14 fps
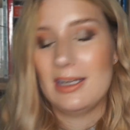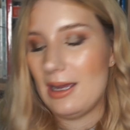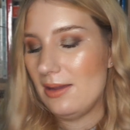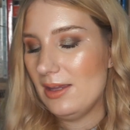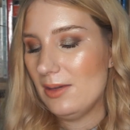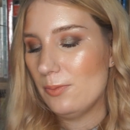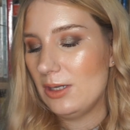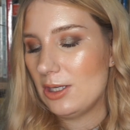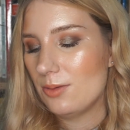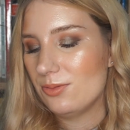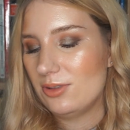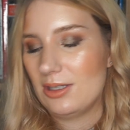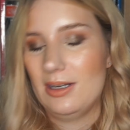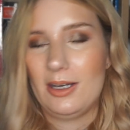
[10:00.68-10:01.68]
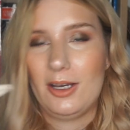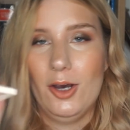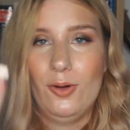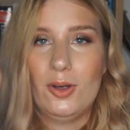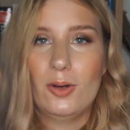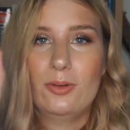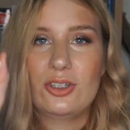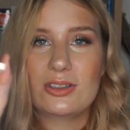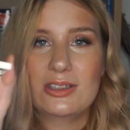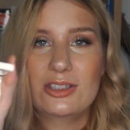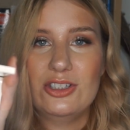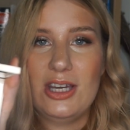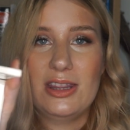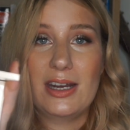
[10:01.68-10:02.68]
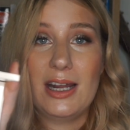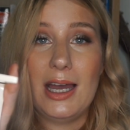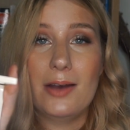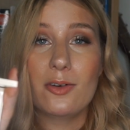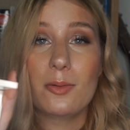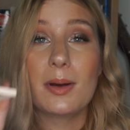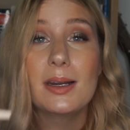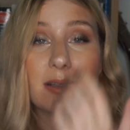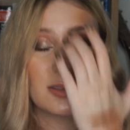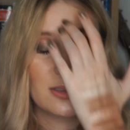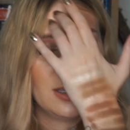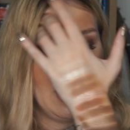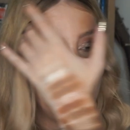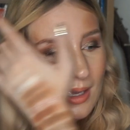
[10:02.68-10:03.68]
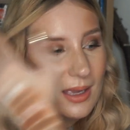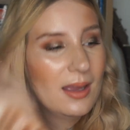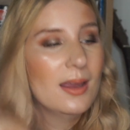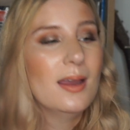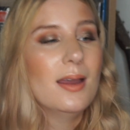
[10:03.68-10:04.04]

And then when it comes to the Cocoa, which is the shade that I have on my list today,